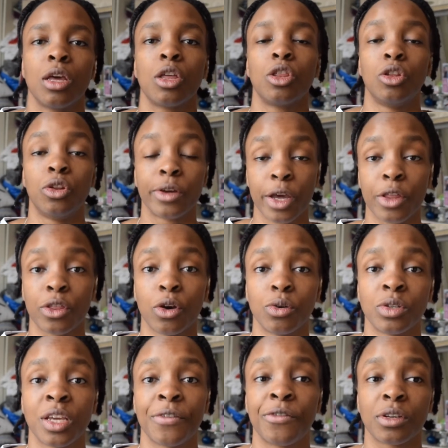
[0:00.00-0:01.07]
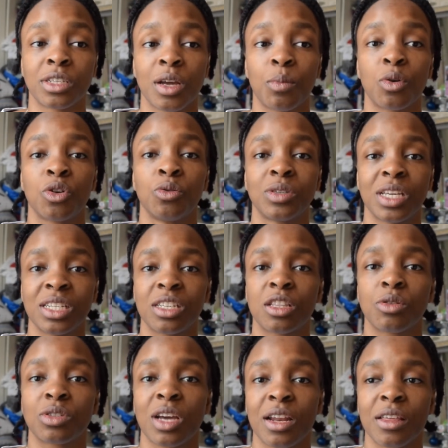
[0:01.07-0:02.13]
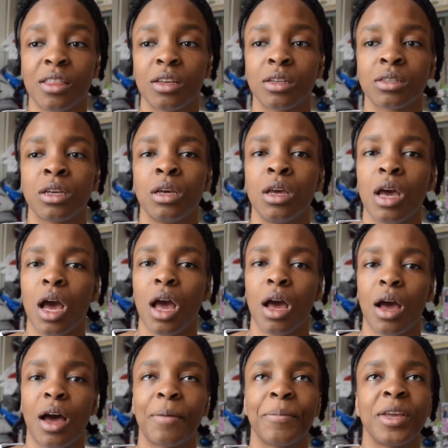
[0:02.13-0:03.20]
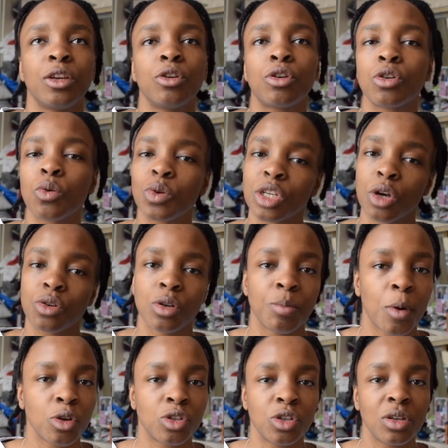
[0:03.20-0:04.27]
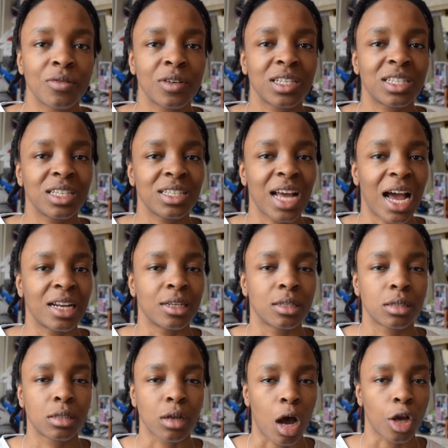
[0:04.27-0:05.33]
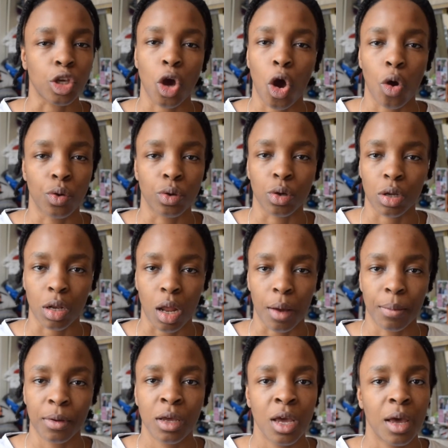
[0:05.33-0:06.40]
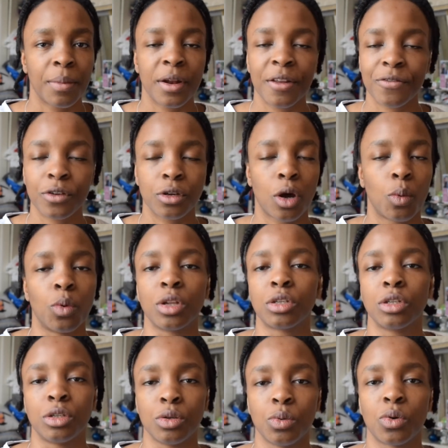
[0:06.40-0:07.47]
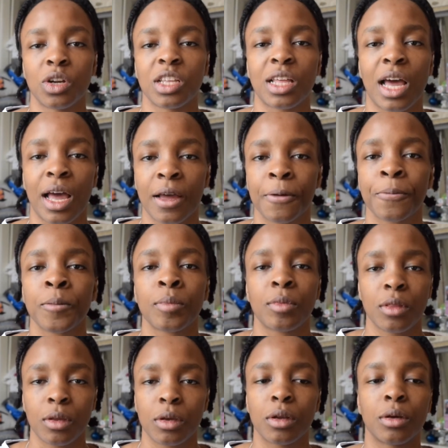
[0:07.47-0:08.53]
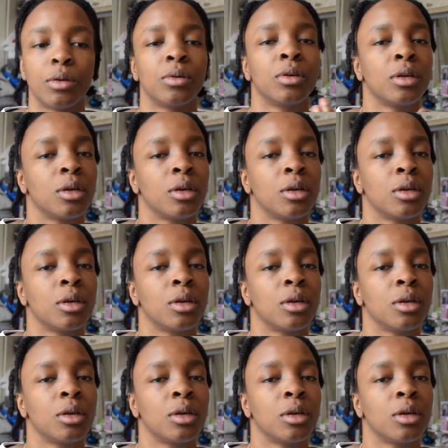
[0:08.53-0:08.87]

Look at those. If you're someone who's into those kind of things, I mean, you can always go to most universities and start your own club. But if you don't want to do all of that, you know,